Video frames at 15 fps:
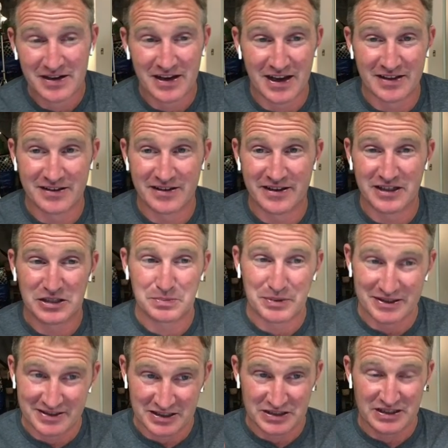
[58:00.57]
into this
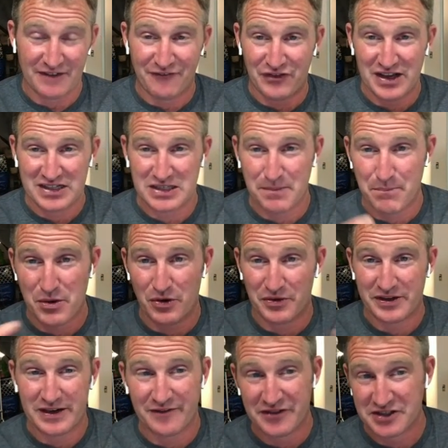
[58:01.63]
but this the
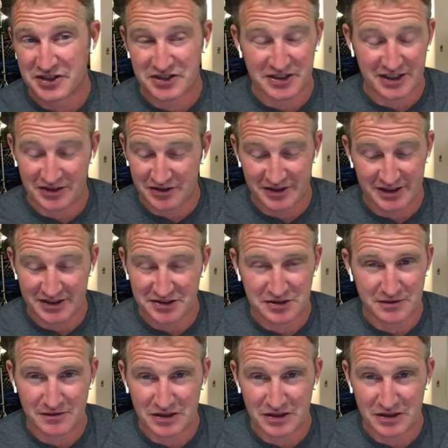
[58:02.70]
flexibility of this sealant is,